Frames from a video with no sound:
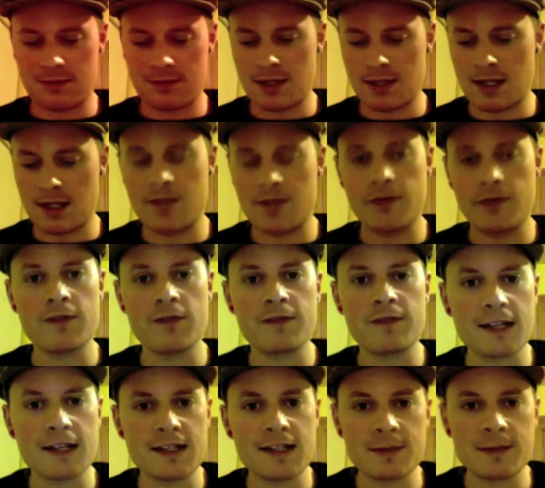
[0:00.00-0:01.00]
It's a very
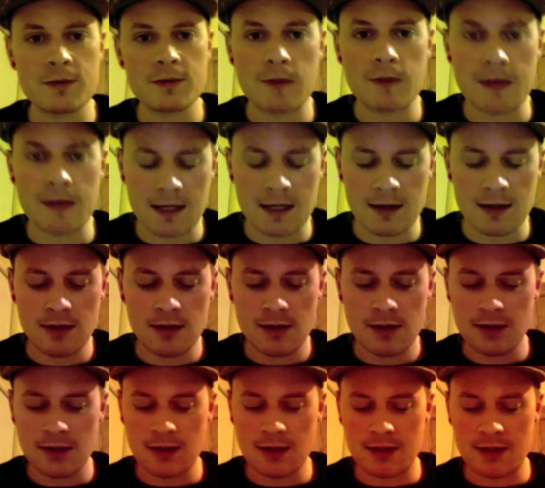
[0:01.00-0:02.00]
flexible thing.
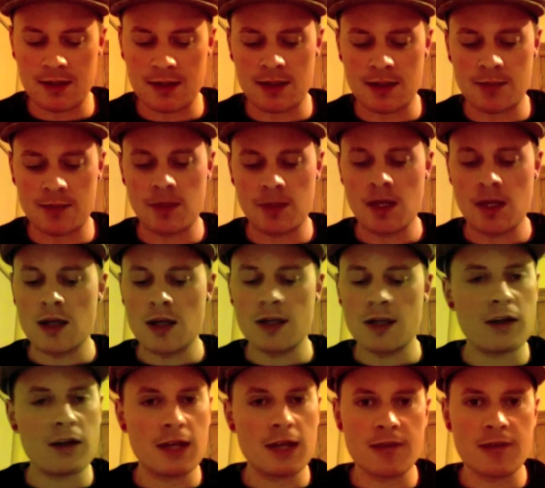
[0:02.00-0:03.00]
You
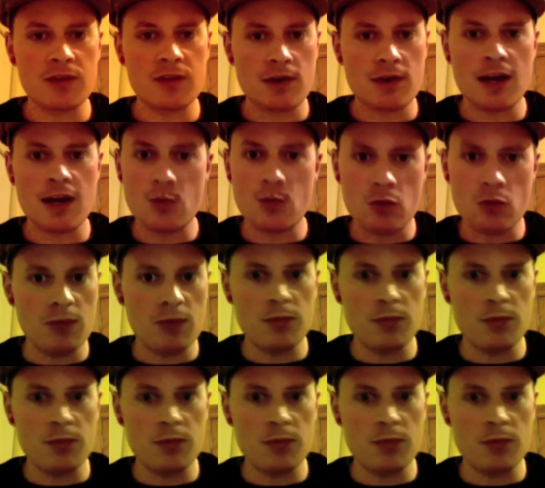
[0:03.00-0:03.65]
don't have to write one